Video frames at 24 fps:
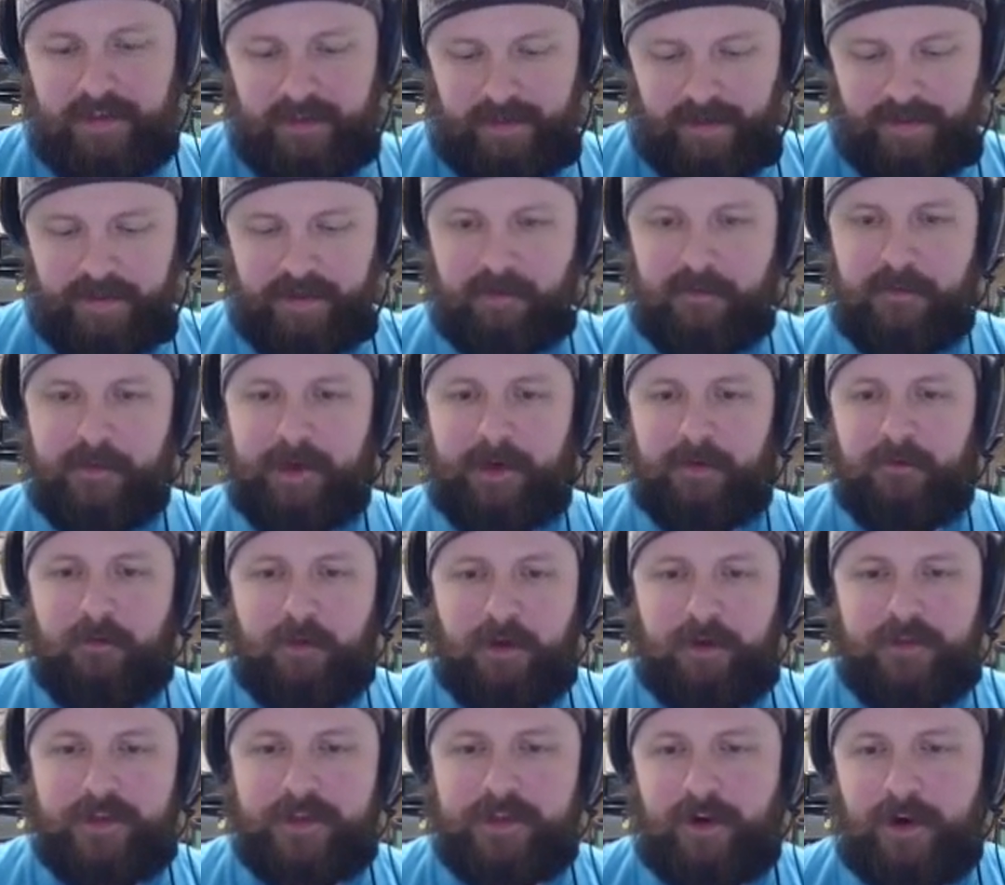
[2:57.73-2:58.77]
I think we'll make one
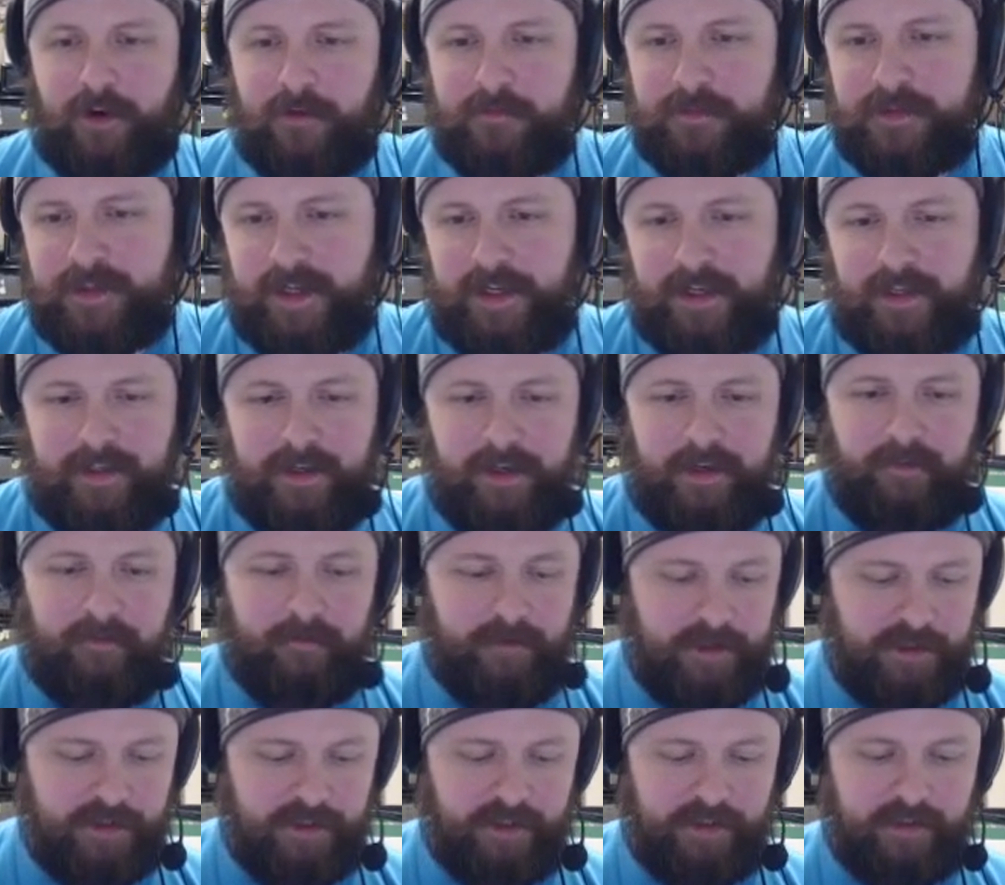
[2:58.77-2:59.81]
of his arms like kind of
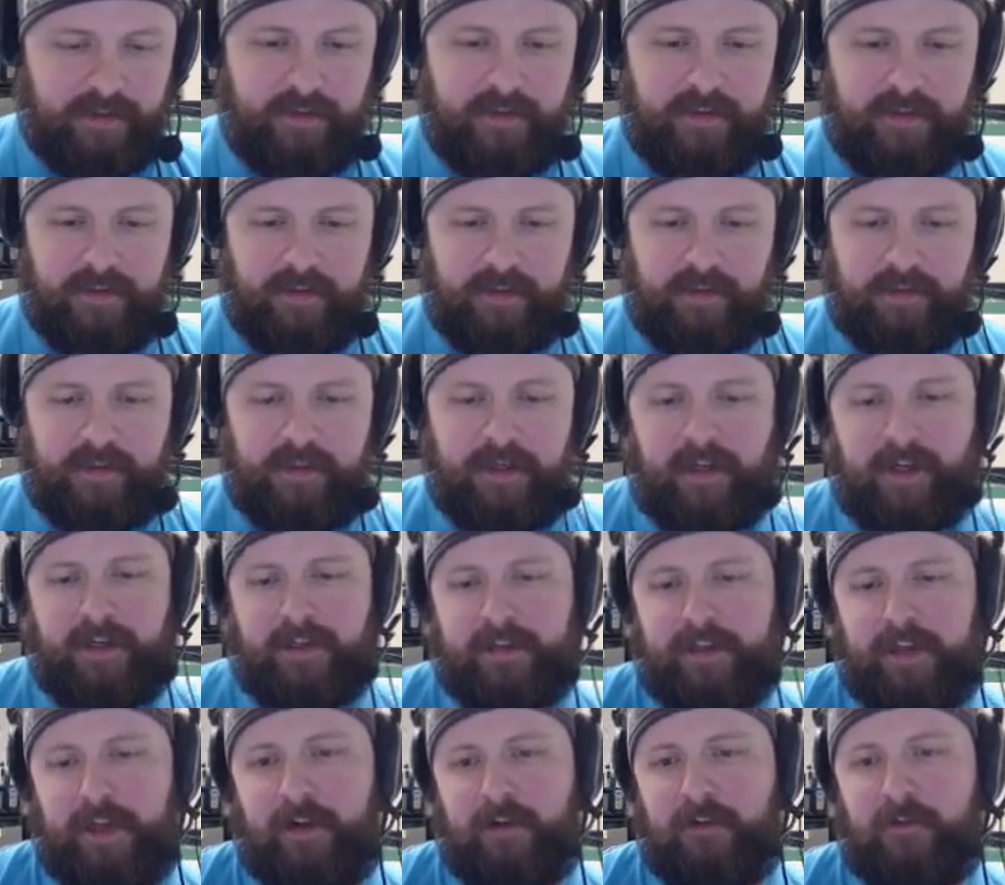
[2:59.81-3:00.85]
reaching. Kind of like
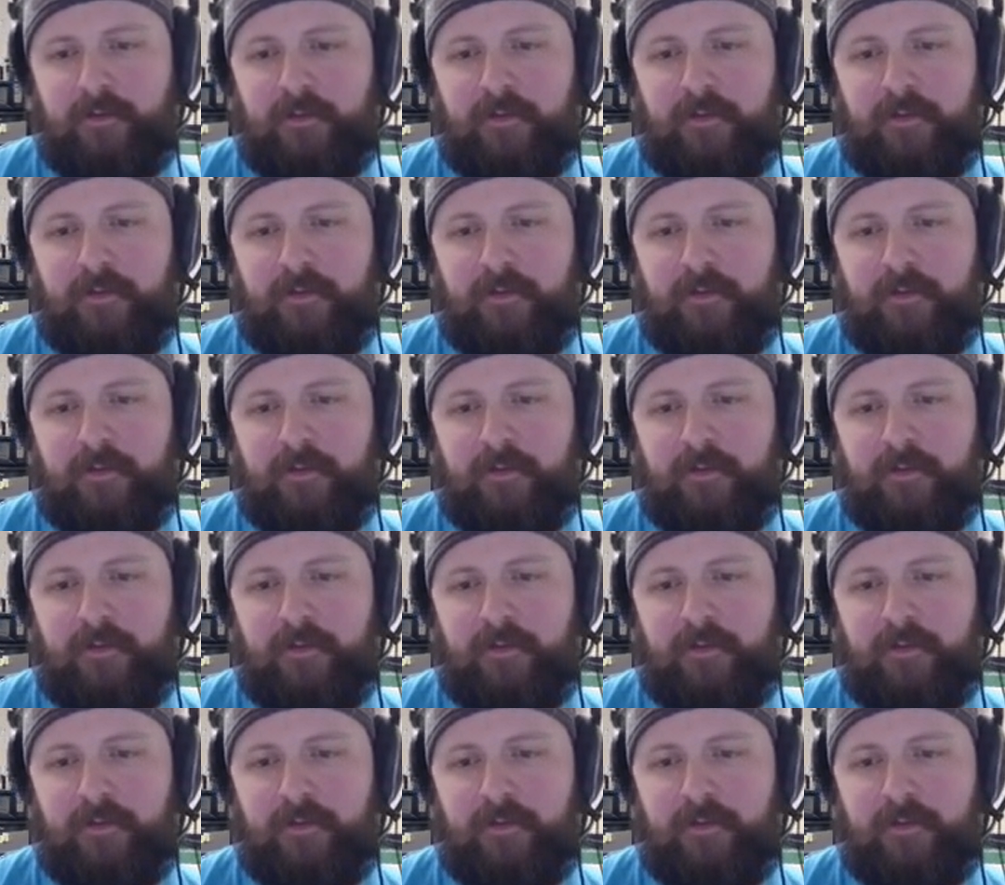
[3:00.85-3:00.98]
that.